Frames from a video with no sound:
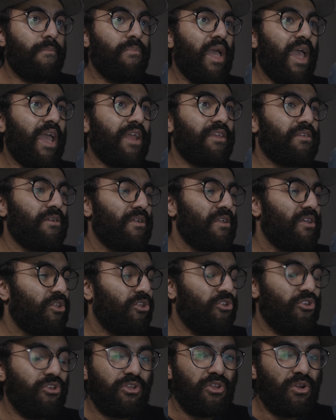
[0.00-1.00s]
And
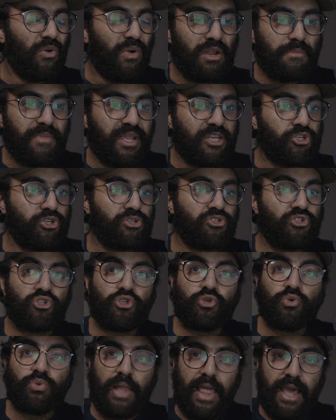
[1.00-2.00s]
you don't want to make sure it's
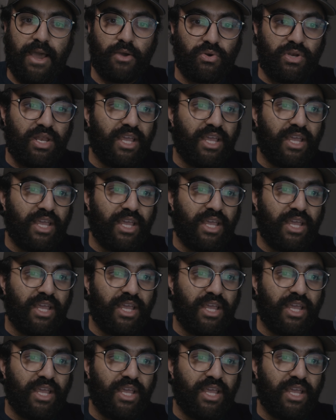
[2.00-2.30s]
too loud.